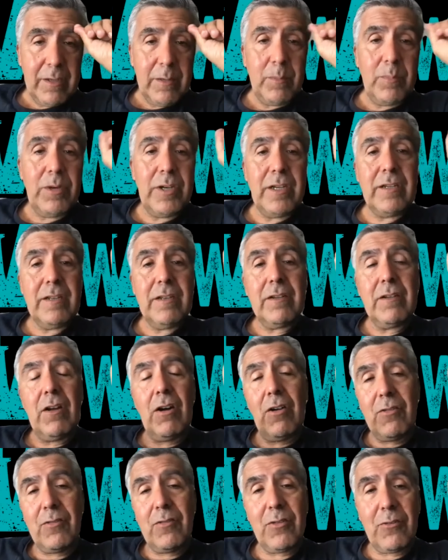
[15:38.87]
But
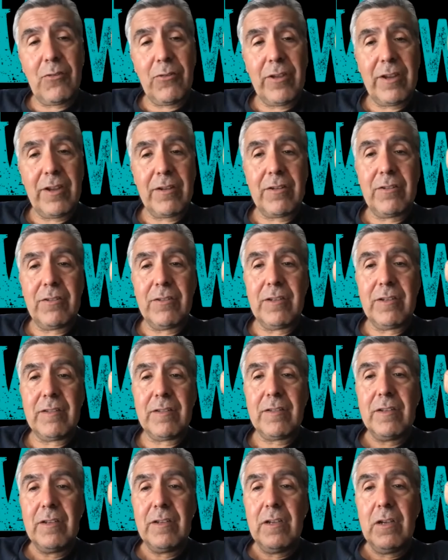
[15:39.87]
also critical is